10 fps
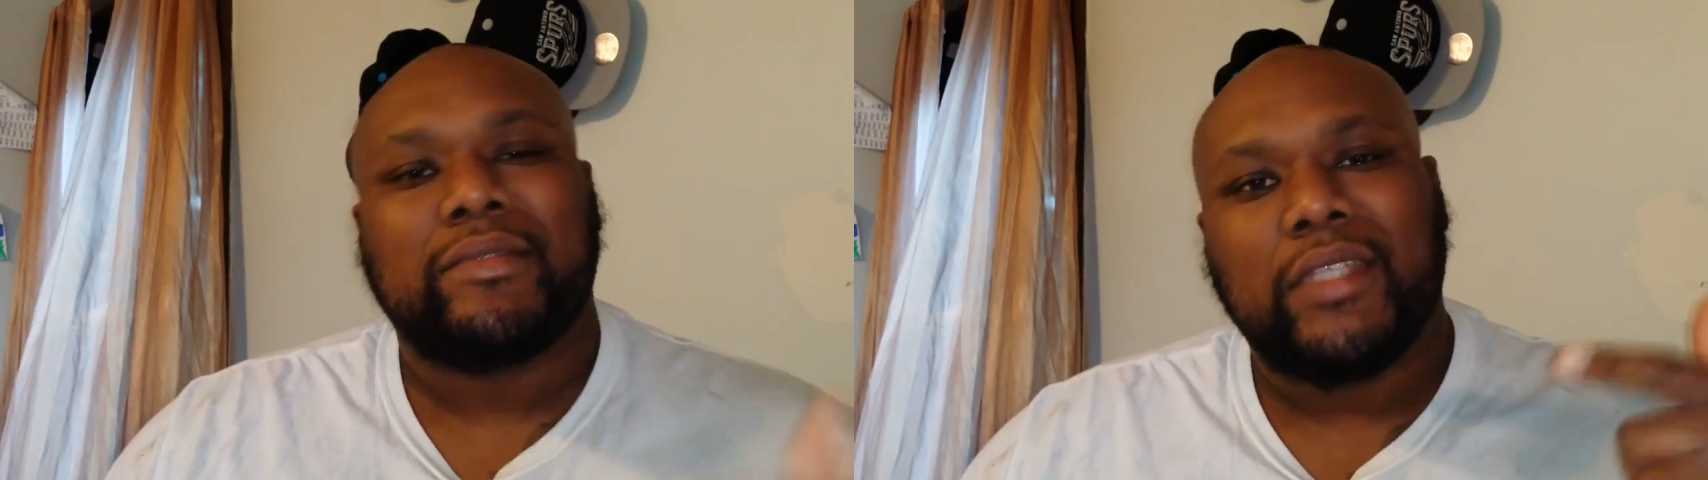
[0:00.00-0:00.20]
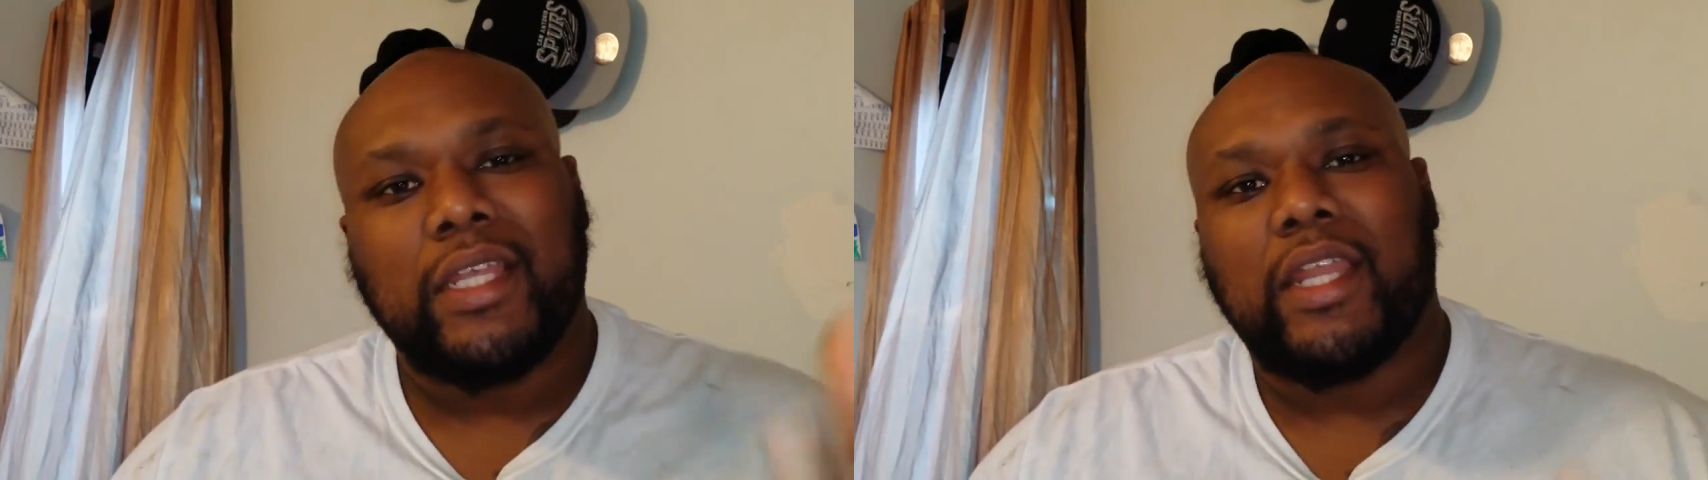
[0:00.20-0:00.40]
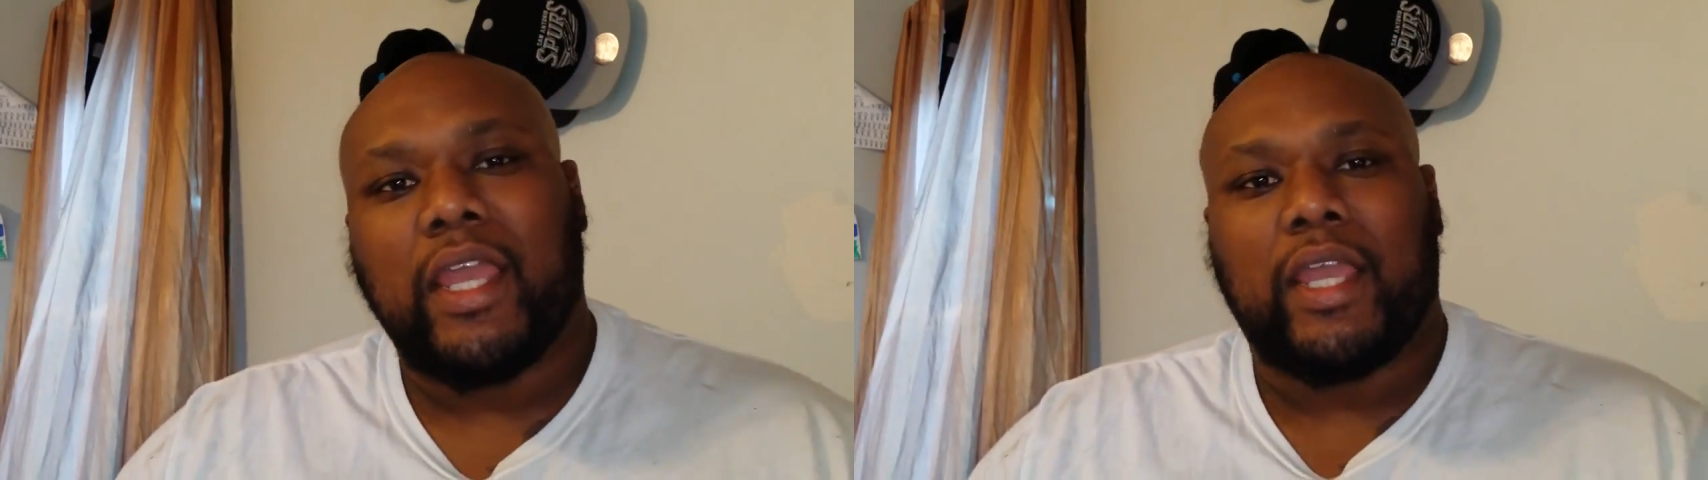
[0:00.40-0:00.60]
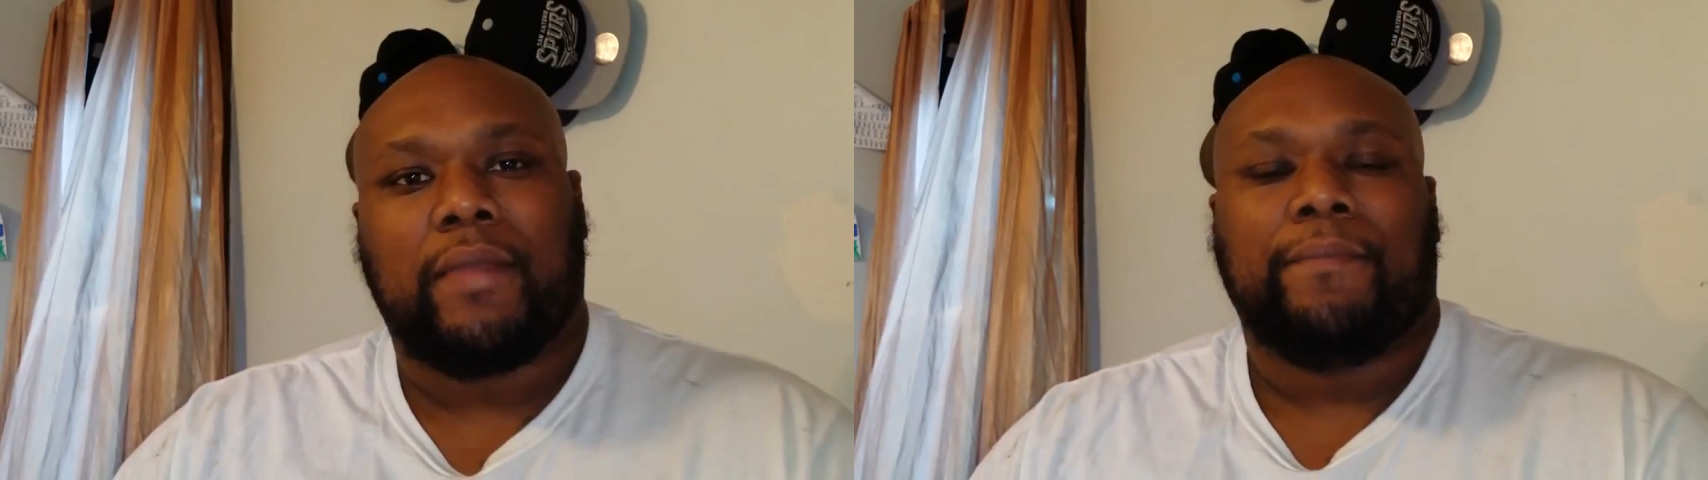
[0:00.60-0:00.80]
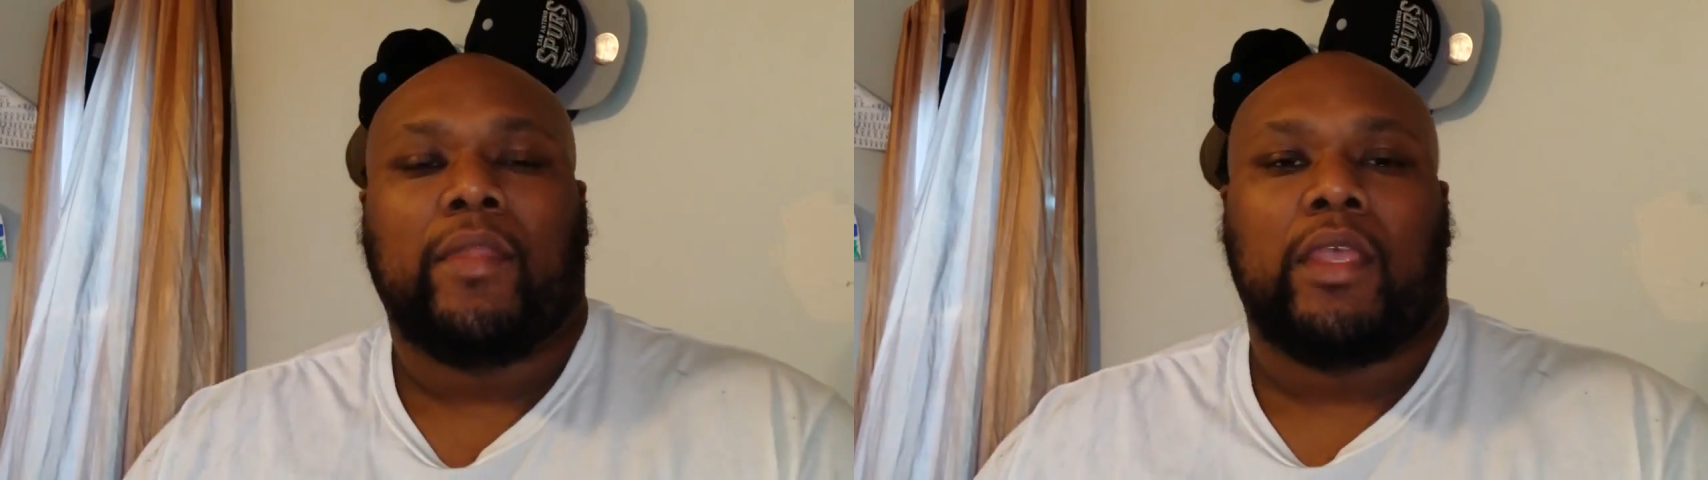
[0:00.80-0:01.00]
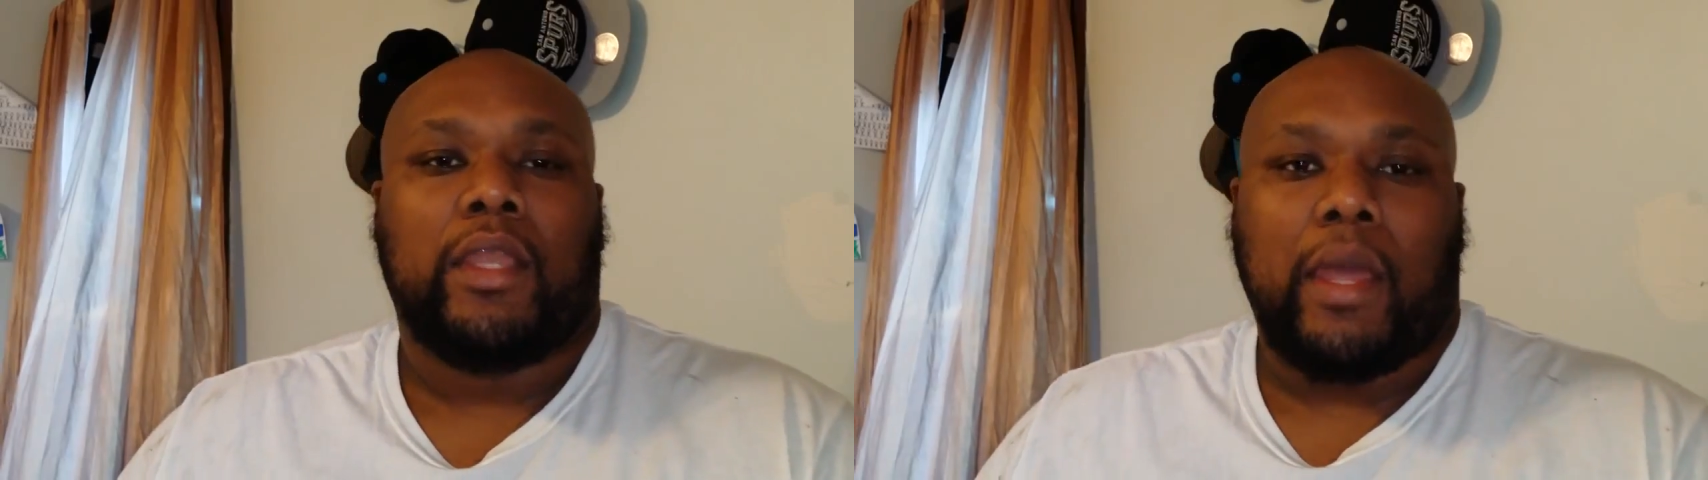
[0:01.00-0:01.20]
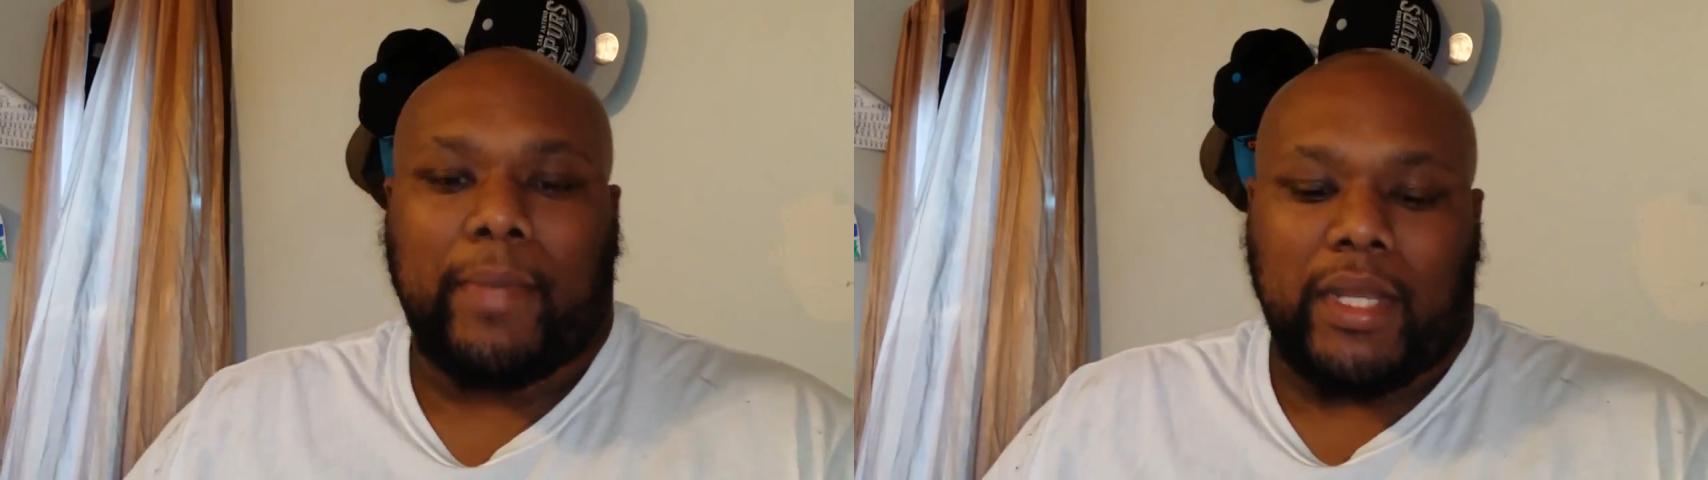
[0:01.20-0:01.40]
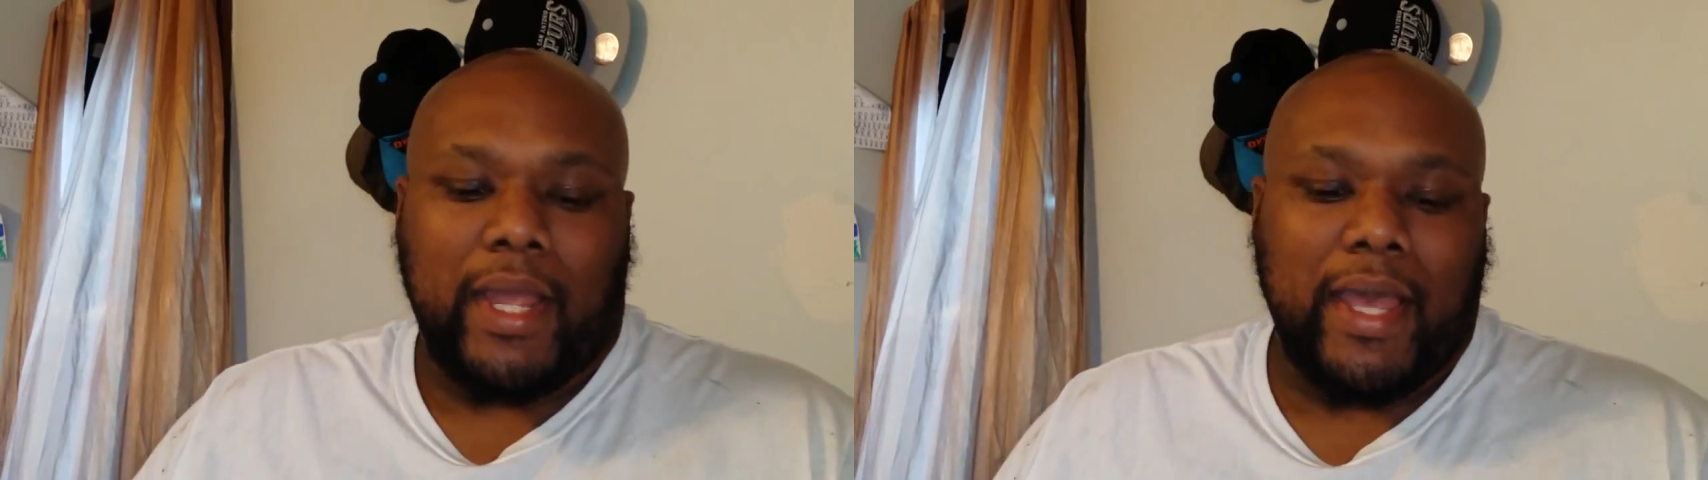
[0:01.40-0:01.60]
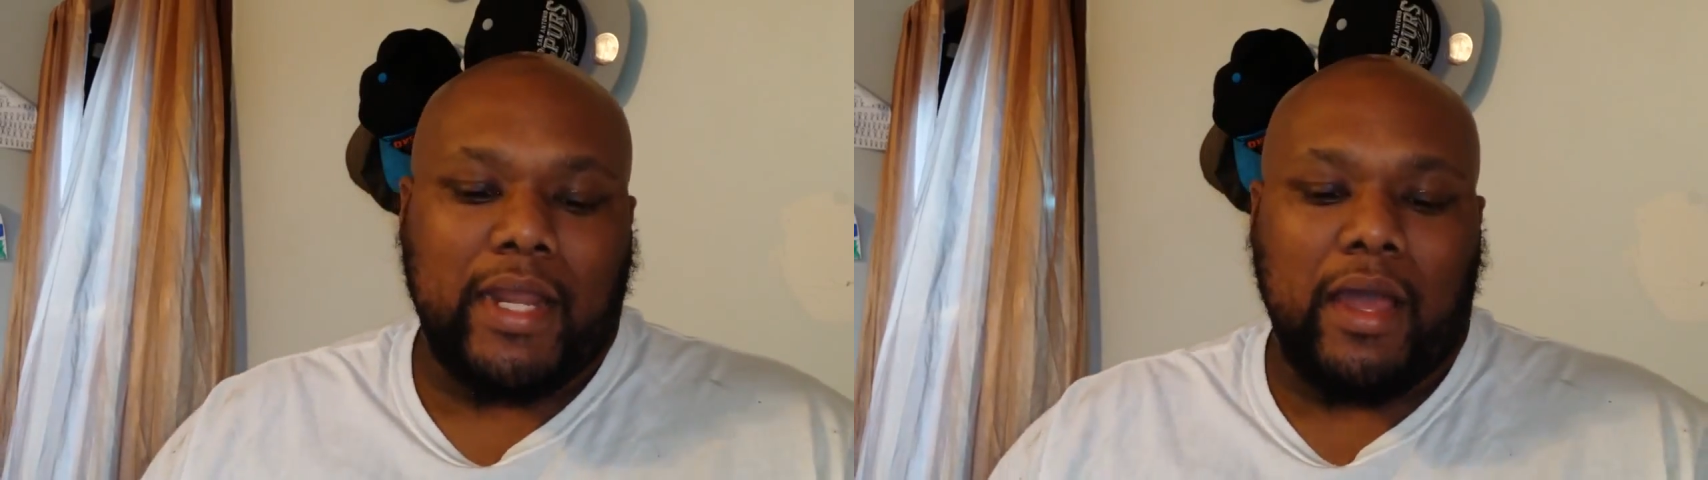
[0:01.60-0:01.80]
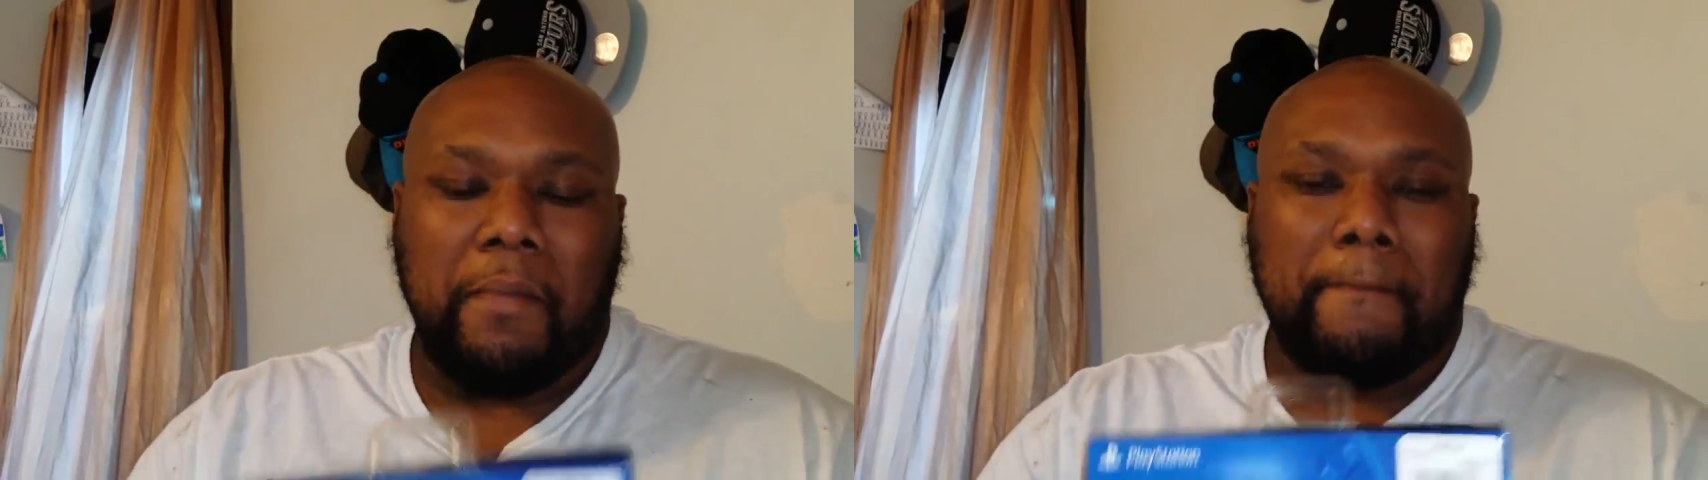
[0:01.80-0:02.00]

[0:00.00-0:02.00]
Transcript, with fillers: You dig? You know what I mean? I got an